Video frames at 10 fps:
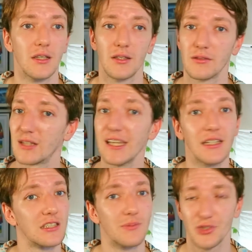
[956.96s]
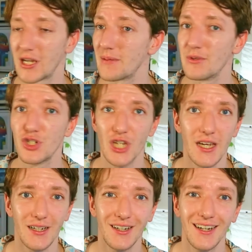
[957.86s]
Like, subscribe and
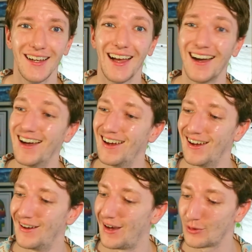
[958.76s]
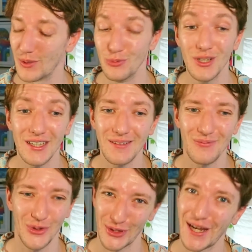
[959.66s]
share. It'd be really,
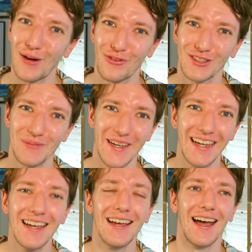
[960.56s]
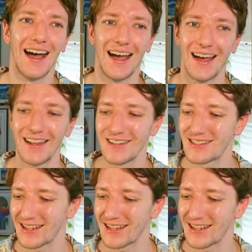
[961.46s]
really helpful to me. And,